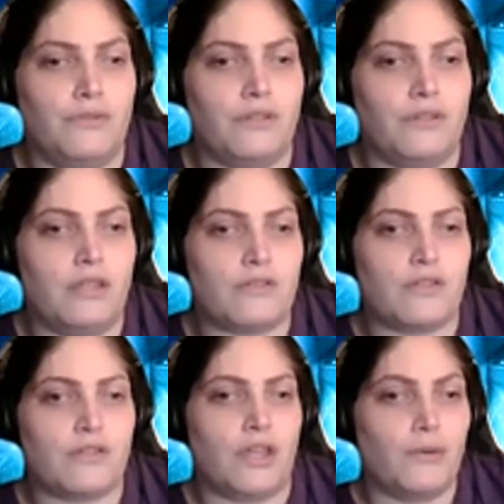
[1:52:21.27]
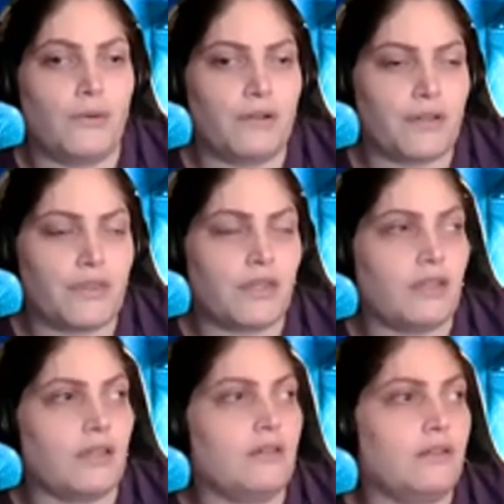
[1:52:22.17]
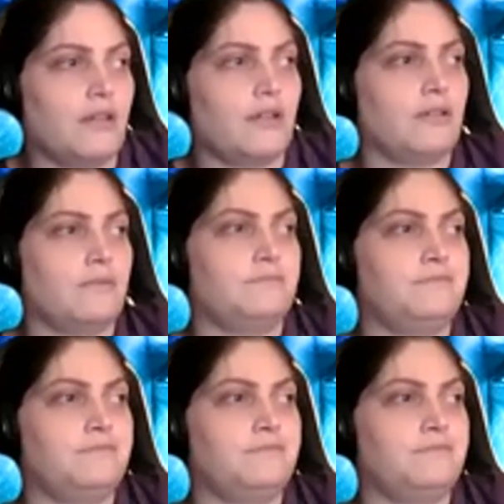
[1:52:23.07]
getting to know everything, and